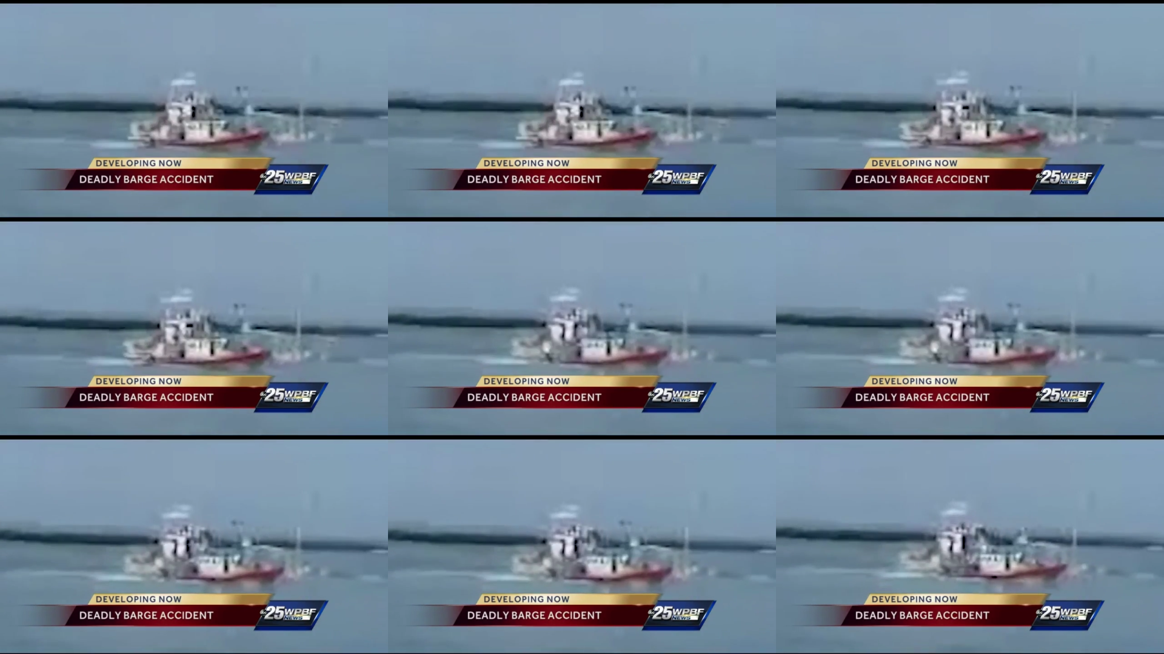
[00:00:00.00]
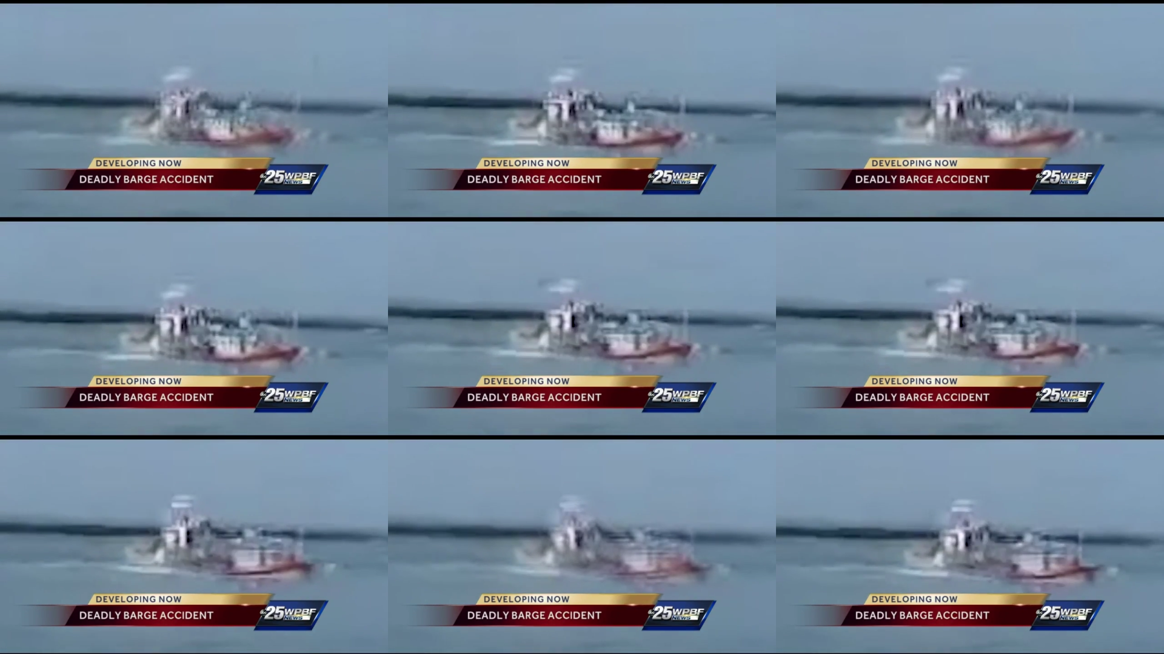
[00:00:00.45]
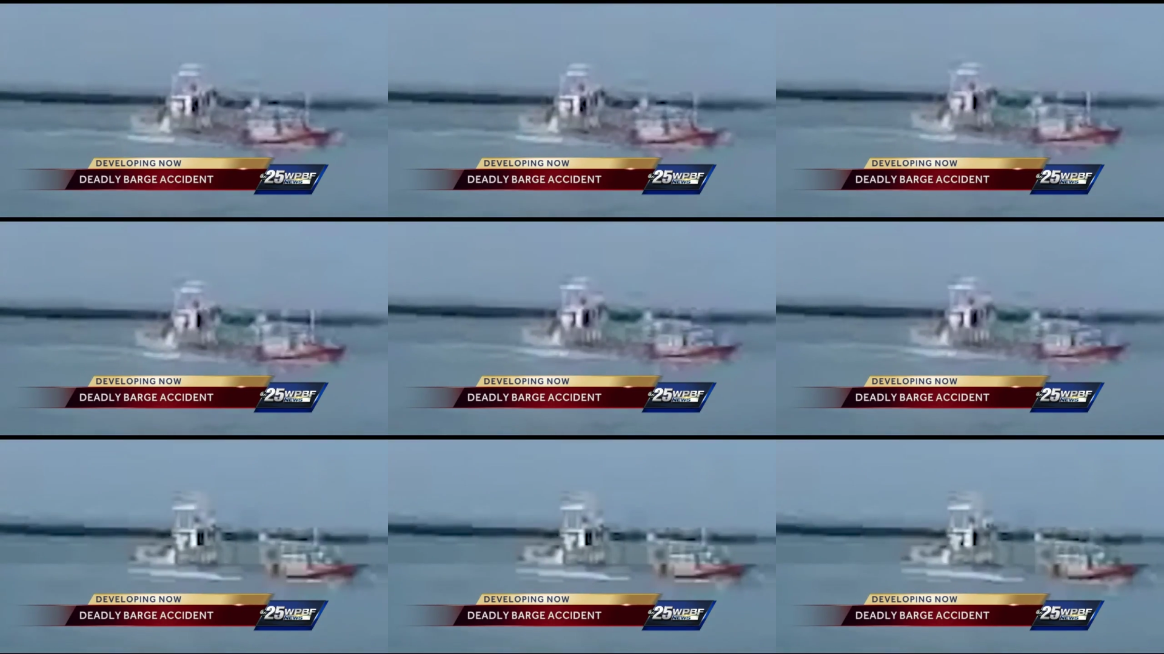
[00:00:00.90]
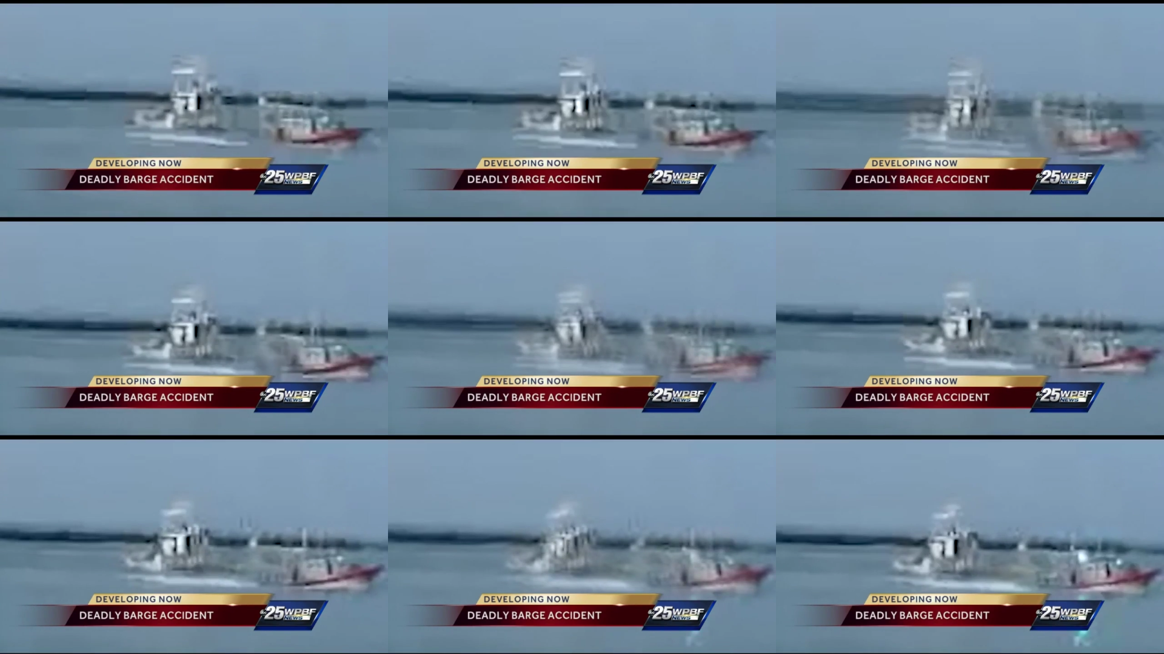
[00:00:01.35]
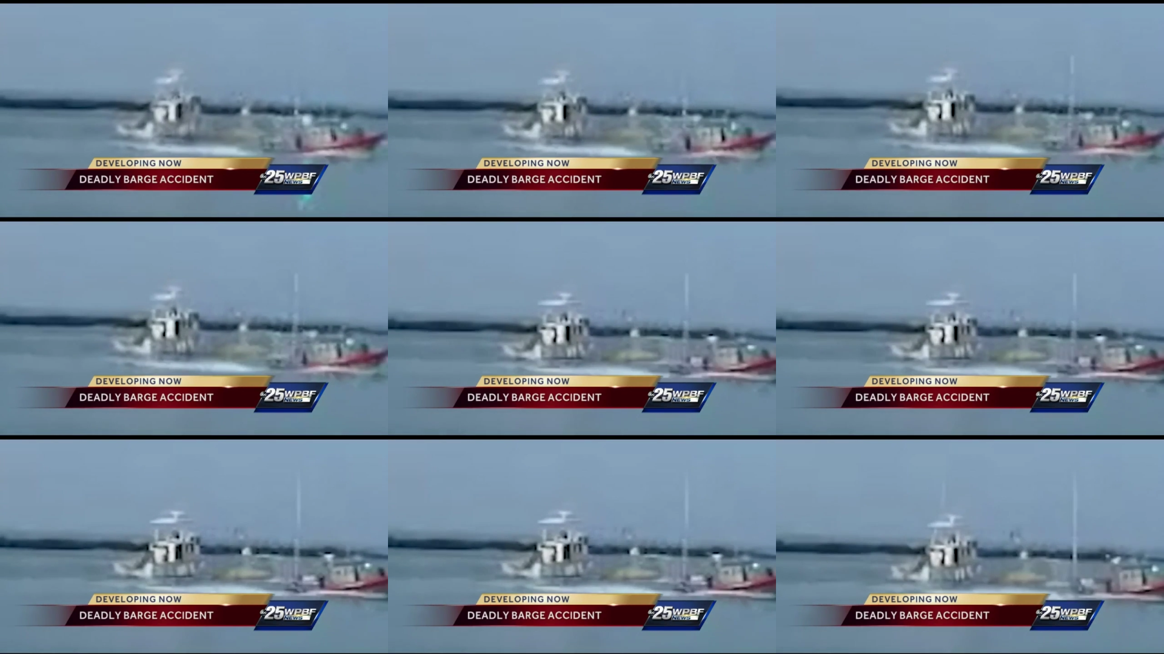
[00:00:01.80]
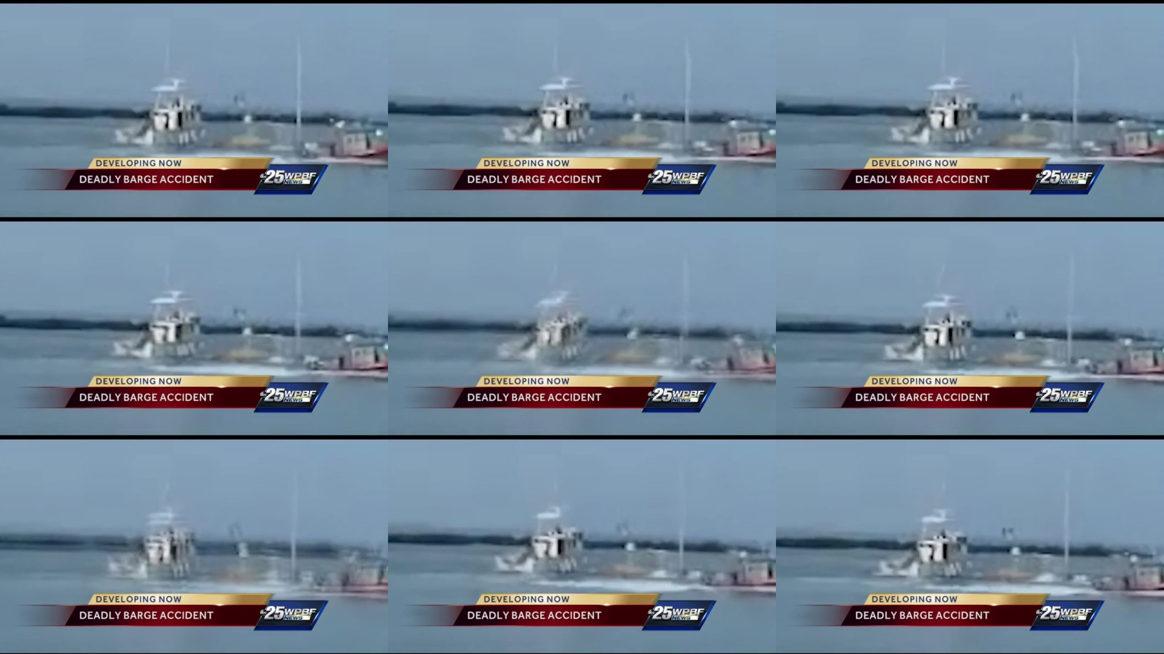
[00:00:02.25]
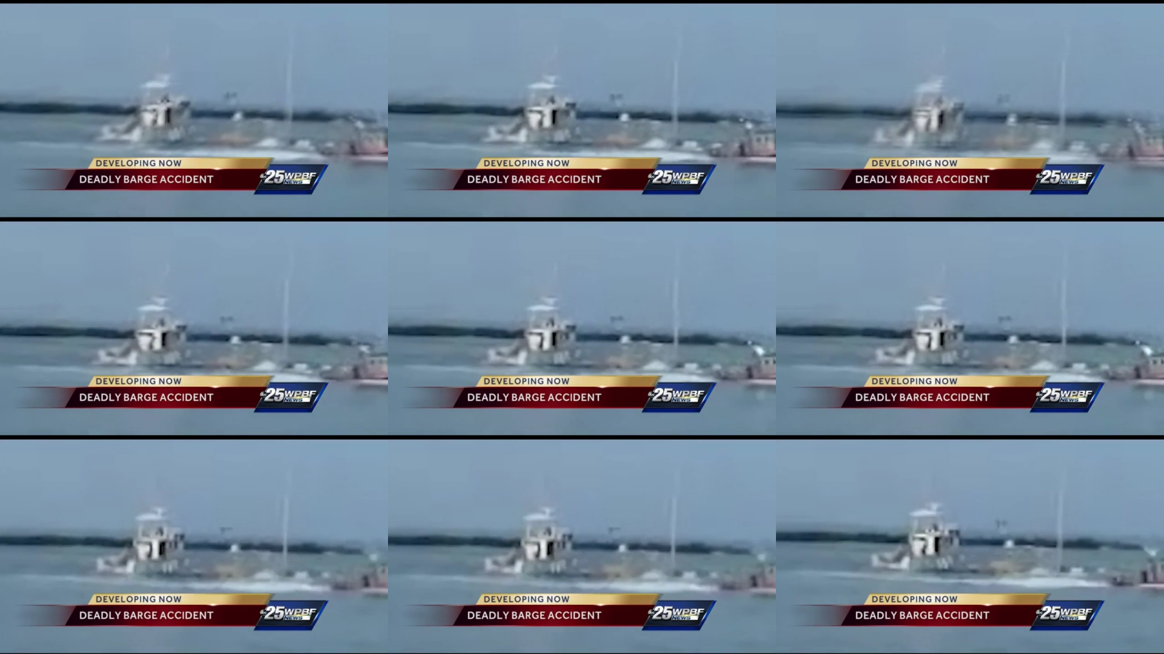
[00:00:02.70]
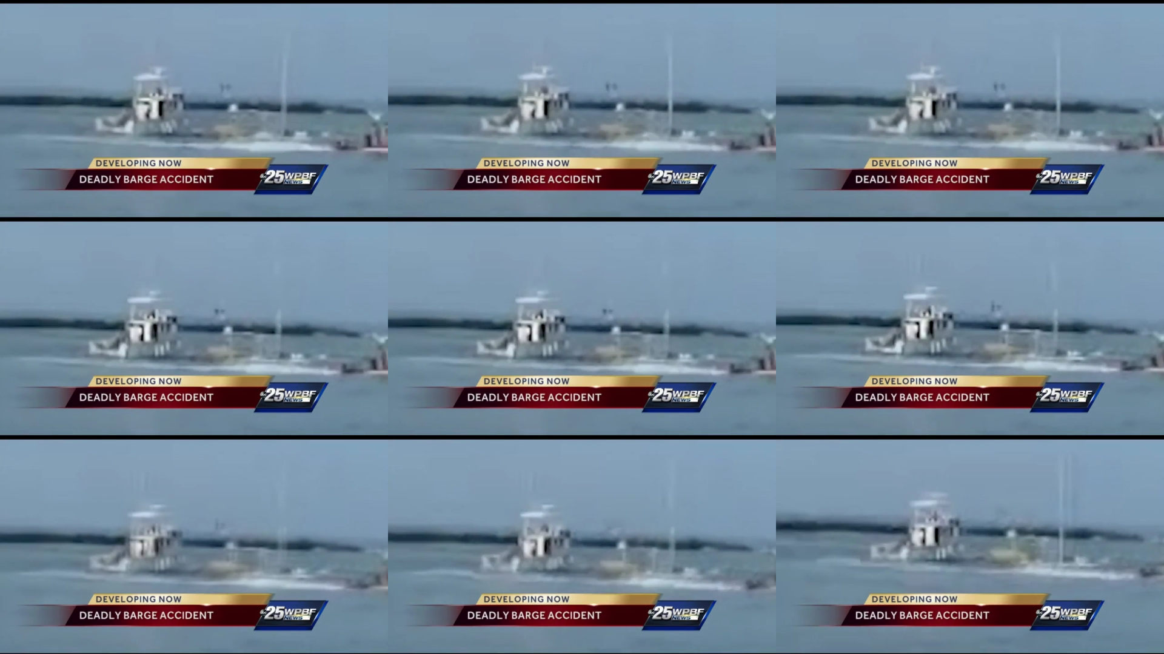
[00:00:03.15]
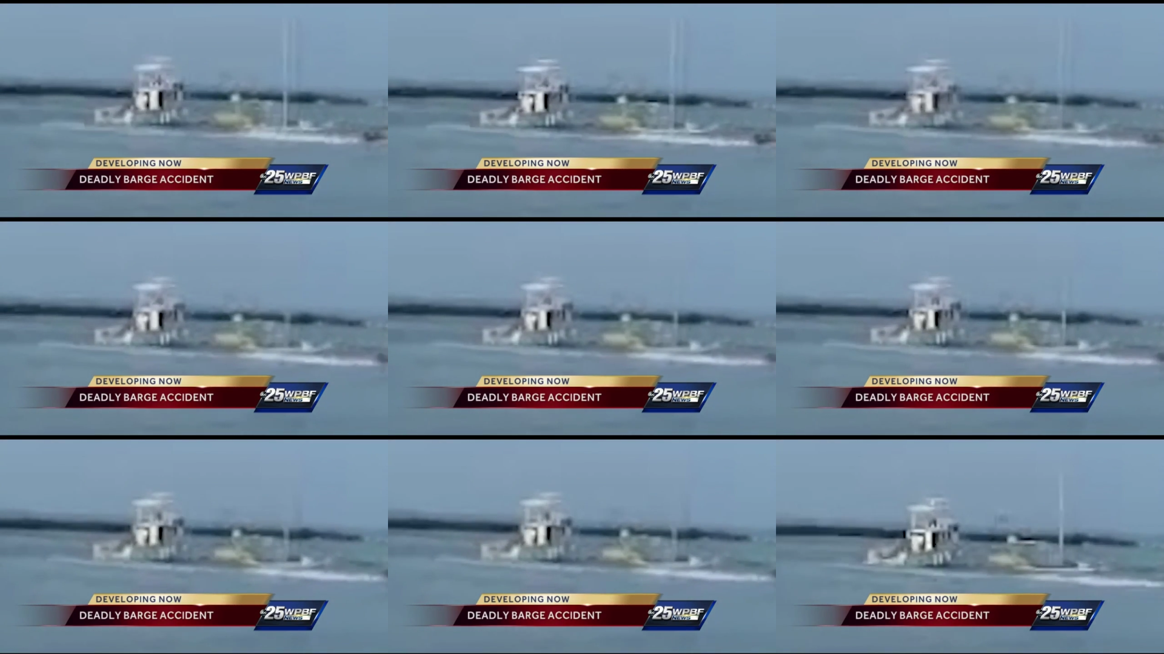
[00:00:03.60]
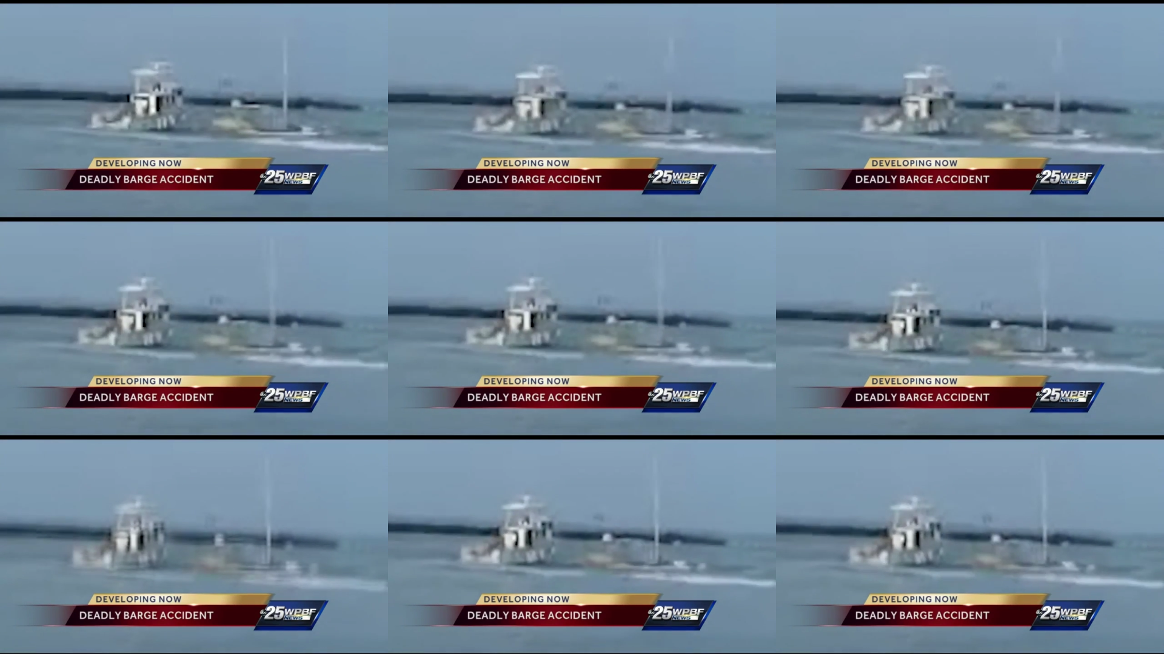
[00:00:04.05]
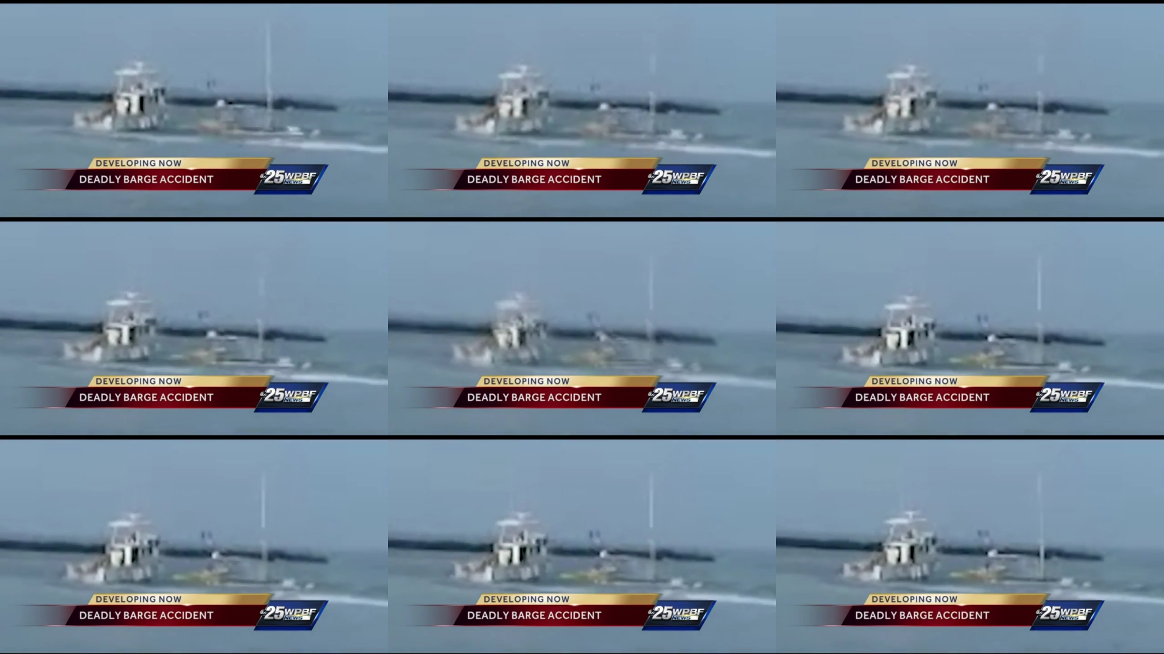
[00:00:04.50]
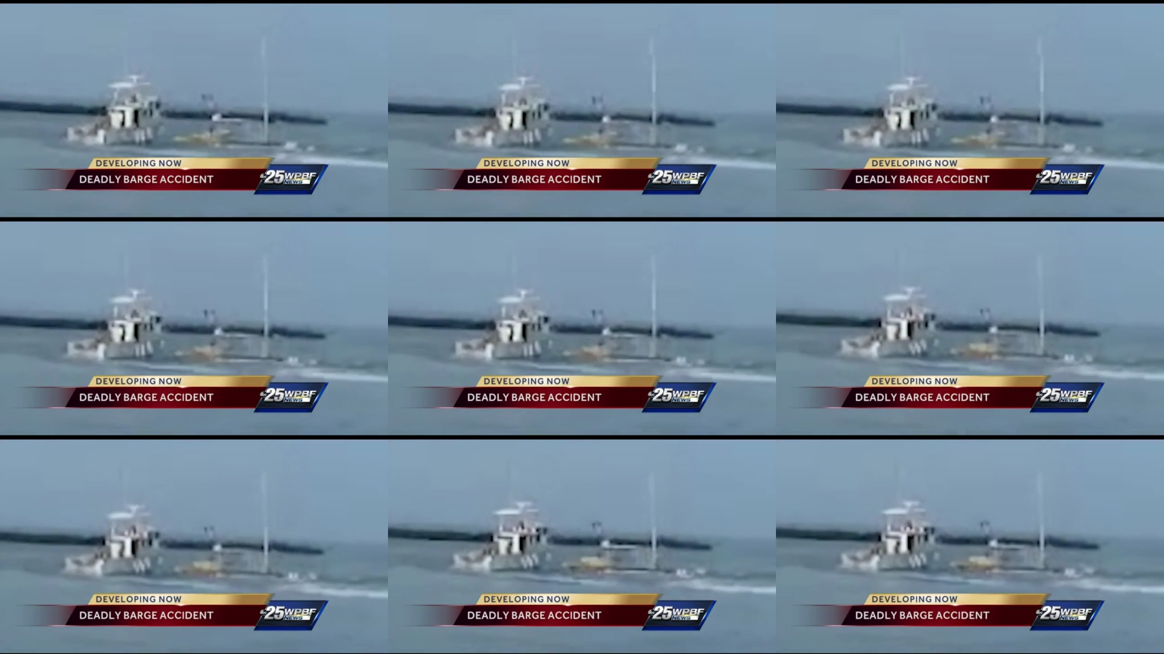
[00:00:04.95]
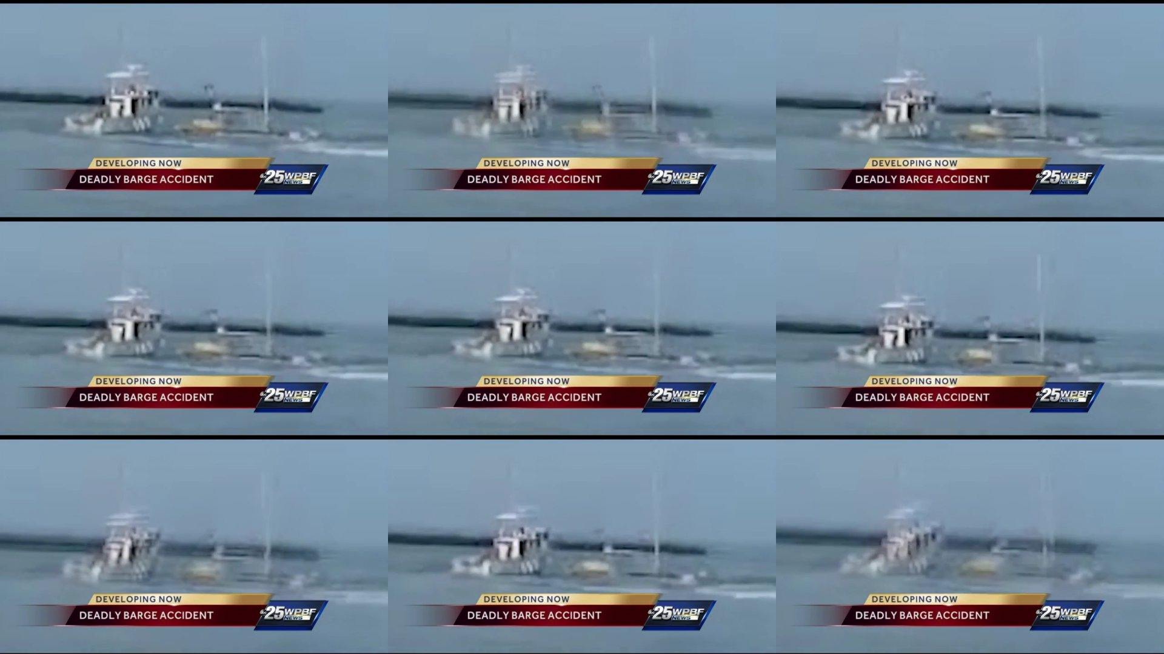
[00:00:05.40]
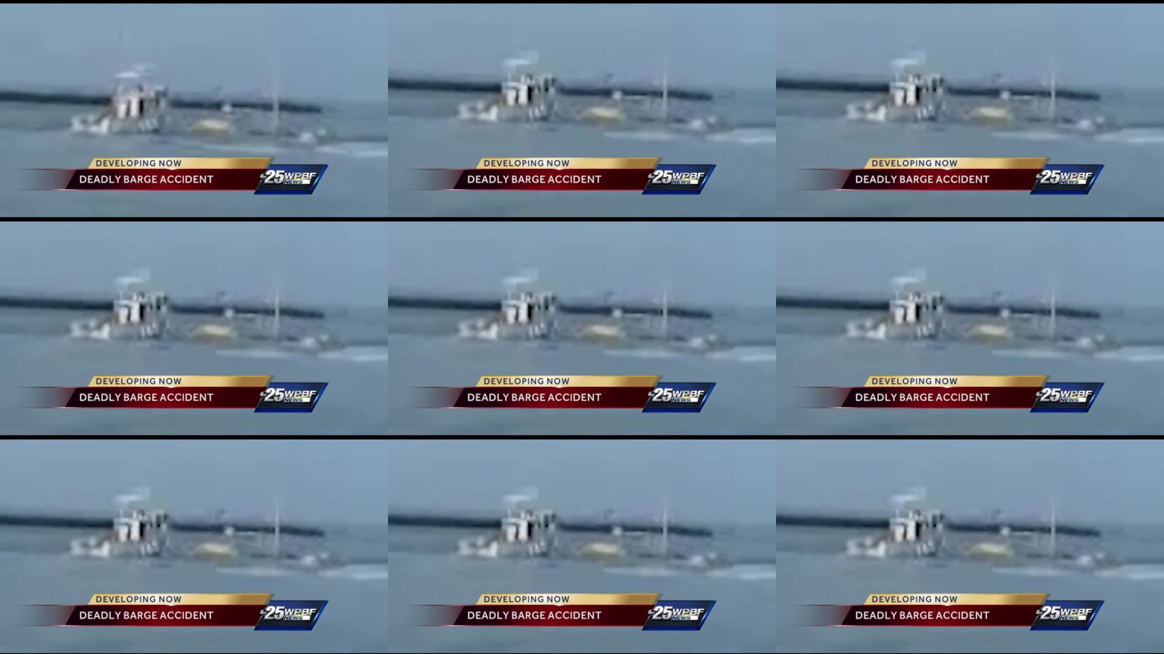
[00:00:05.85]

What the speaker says: No face is visible, so there are no lips to read.